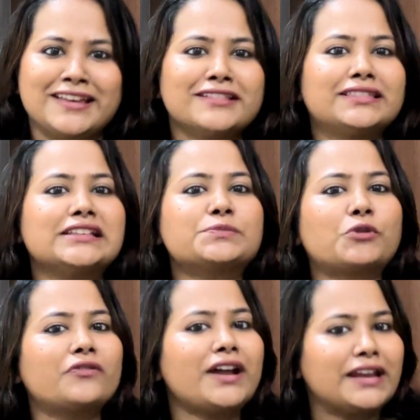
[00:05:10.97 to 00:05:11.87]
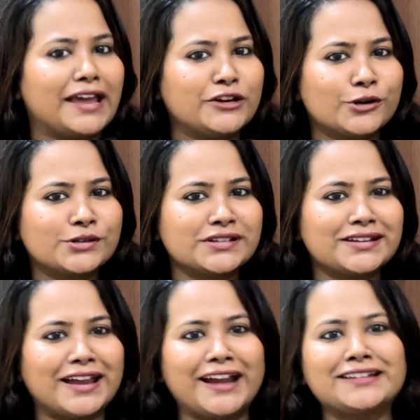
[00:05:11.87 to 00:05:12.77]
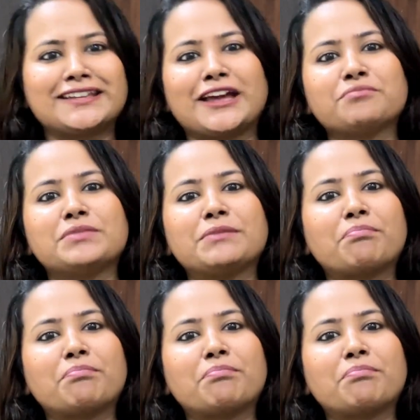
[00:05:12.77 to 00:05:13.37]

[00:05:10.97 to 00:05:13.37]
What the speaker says: These provide energy and can be